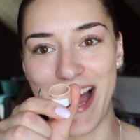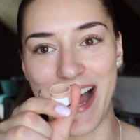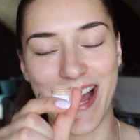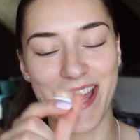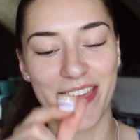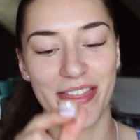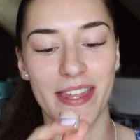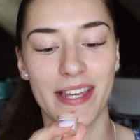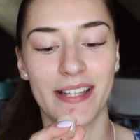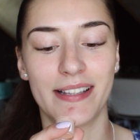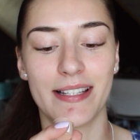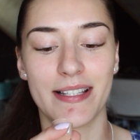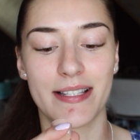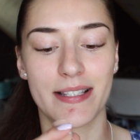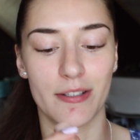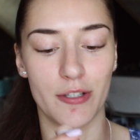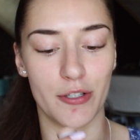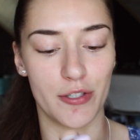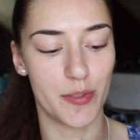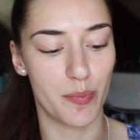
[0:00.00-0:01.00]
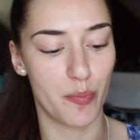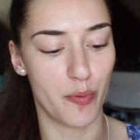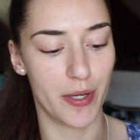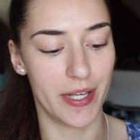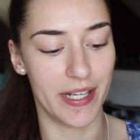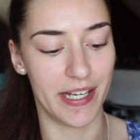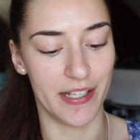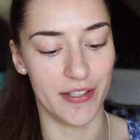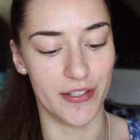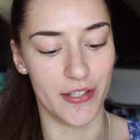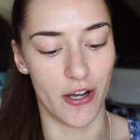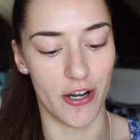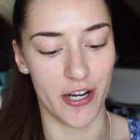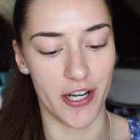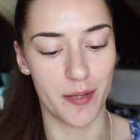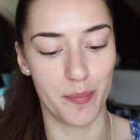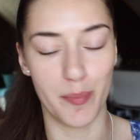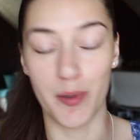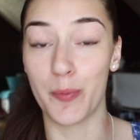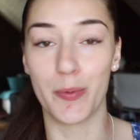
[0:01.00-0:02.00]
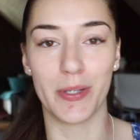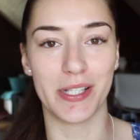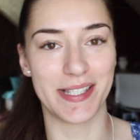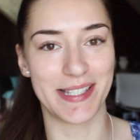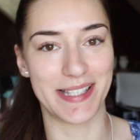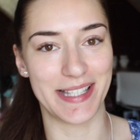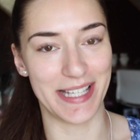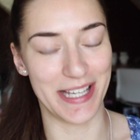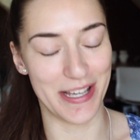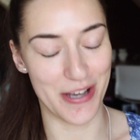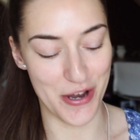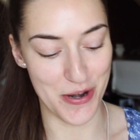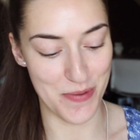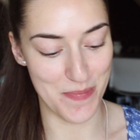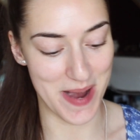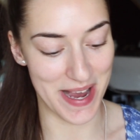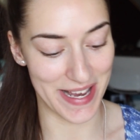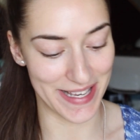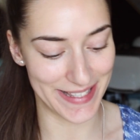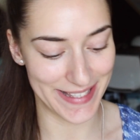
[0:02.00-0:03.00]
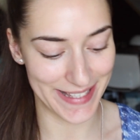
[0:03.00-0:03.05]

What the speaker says: I think this looks pretty dark, but we'll see on my